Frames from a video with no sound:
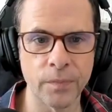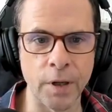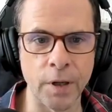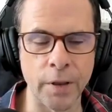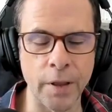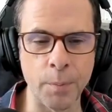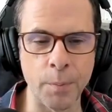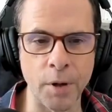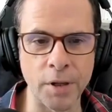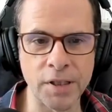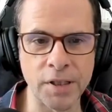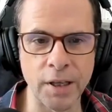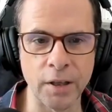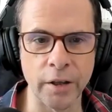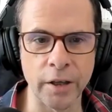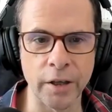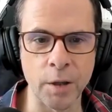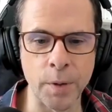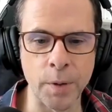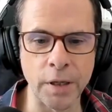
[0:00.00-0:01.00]
Now, that might
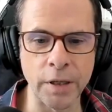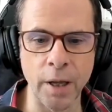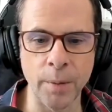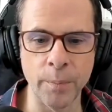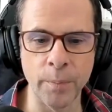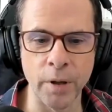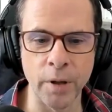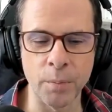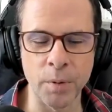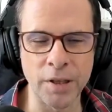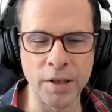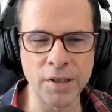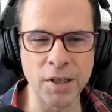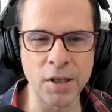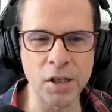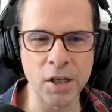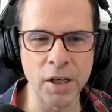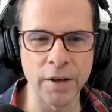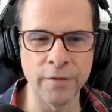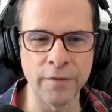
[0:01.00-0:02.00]
sound like a big number, but that's
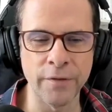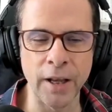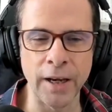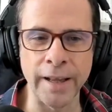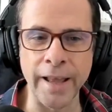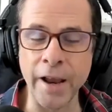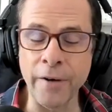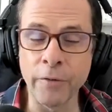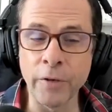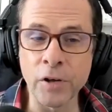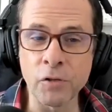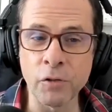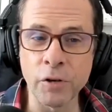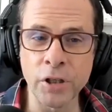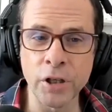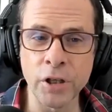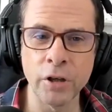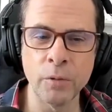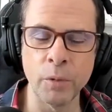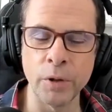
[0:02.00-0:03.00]
actually a fairly average
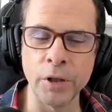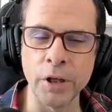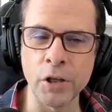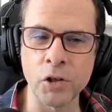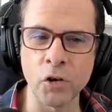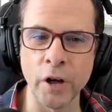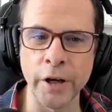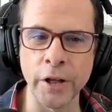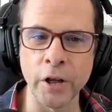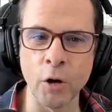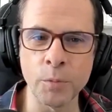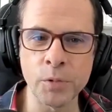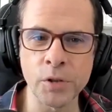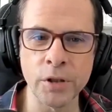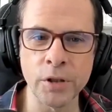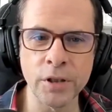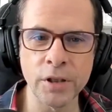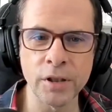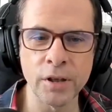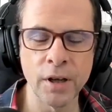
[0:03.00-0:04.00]
return when you're trading
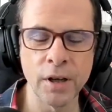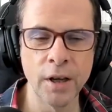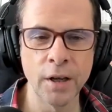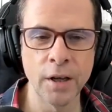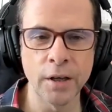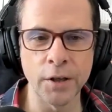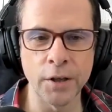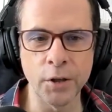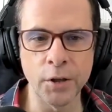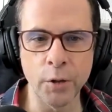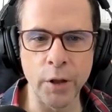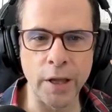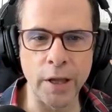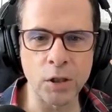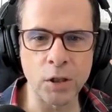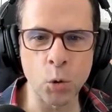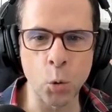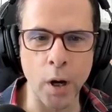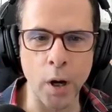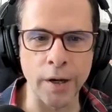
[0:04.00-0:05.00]
options. You do
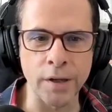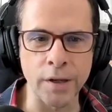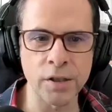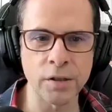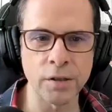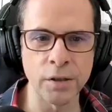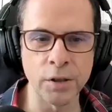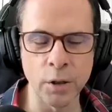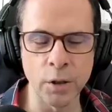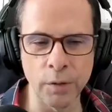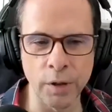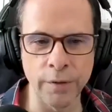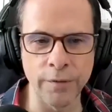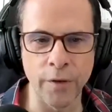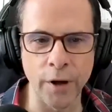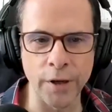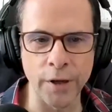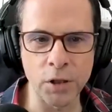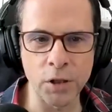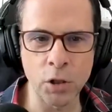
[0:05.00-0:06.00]
that twice. You
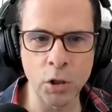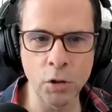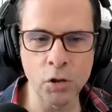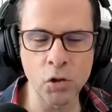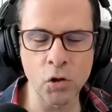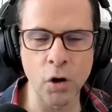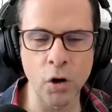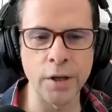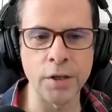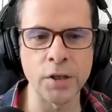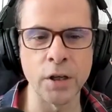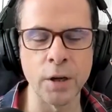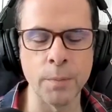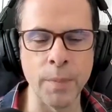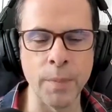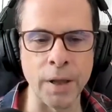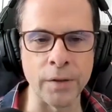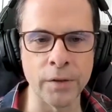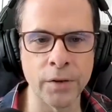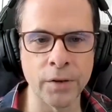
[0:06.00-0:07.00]
find 2 trades in a
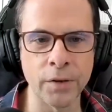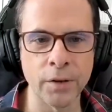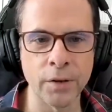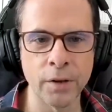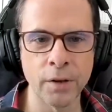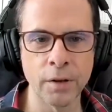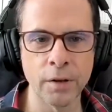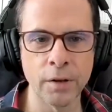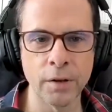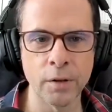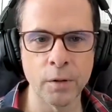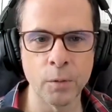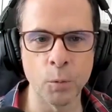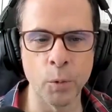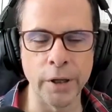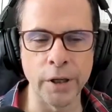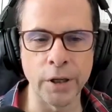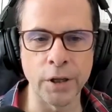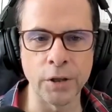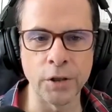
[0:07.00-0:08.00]
month
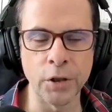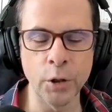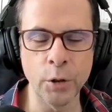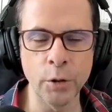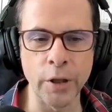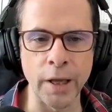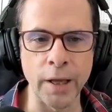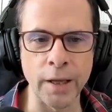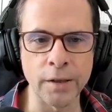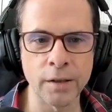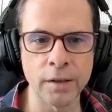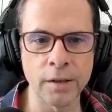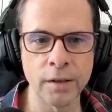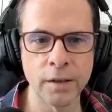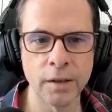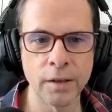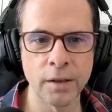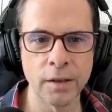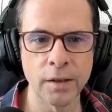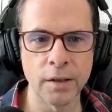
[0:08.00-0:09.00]
where you can do that,
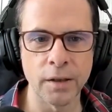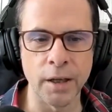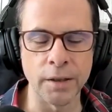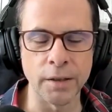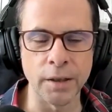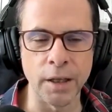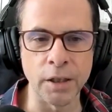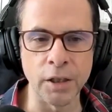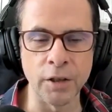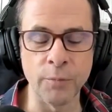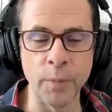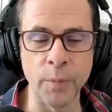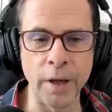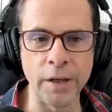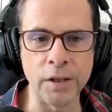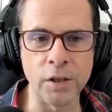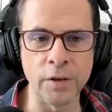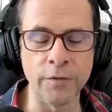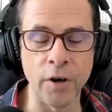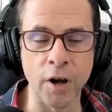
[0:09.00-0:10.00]
and you've
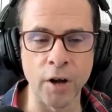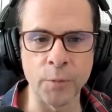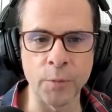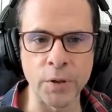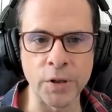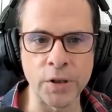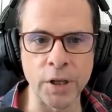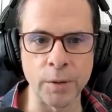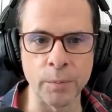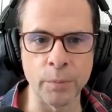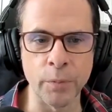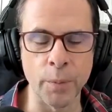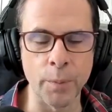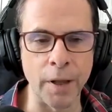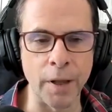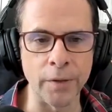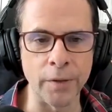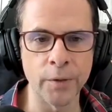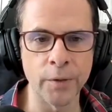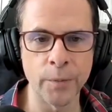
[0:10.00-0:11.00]
made your 5% per
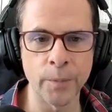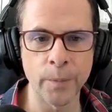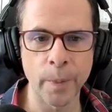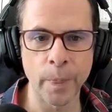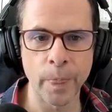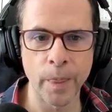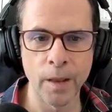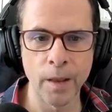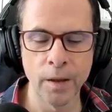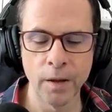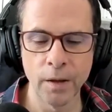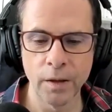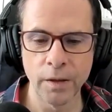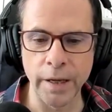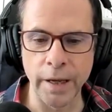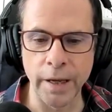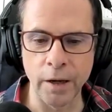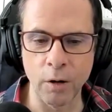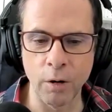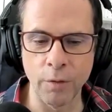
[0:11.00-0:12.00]
month.
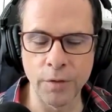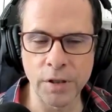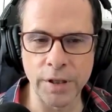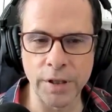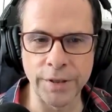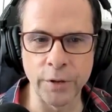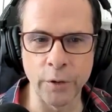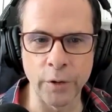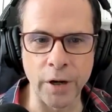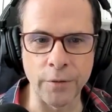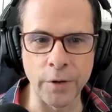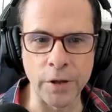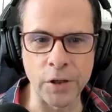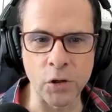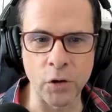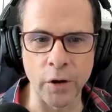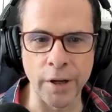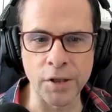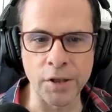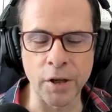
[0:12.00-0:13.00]
Now, obviously, not every
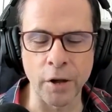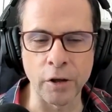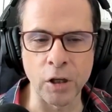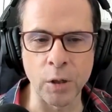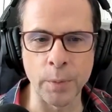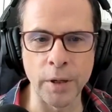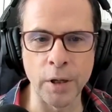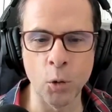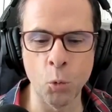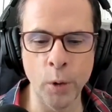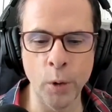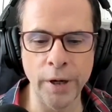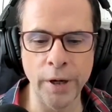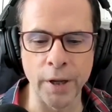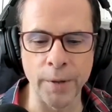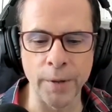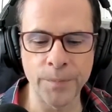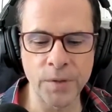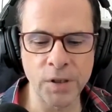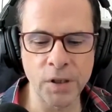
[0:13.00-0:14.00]
trade's going to be a
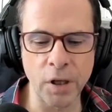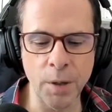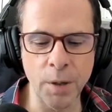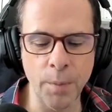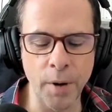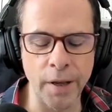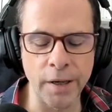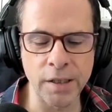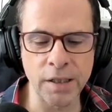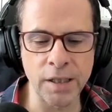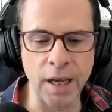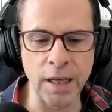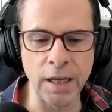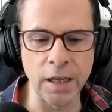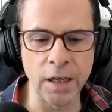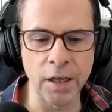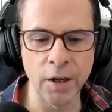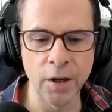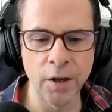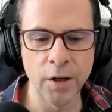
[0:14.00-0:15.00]
winner. So you might
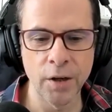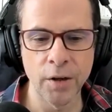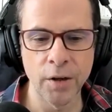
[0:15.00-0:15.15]
take